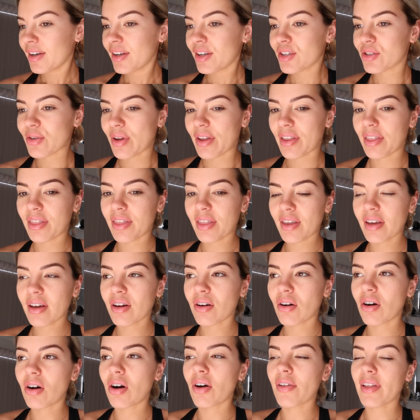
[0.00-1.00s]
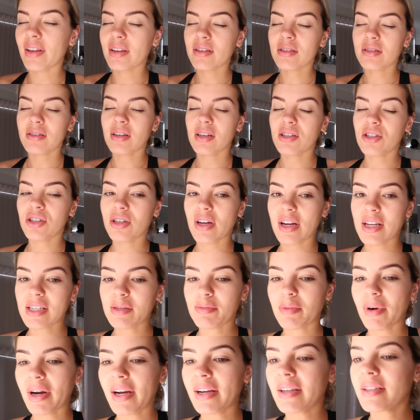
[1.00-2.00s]
So I think, oh, that's such a nice
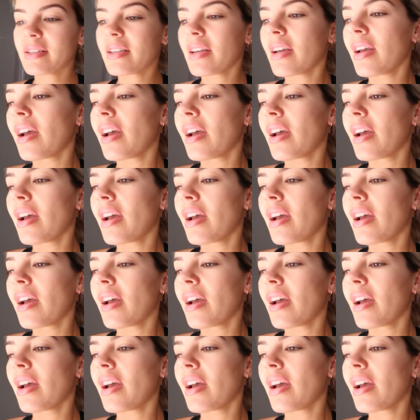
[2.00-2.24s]
breeze.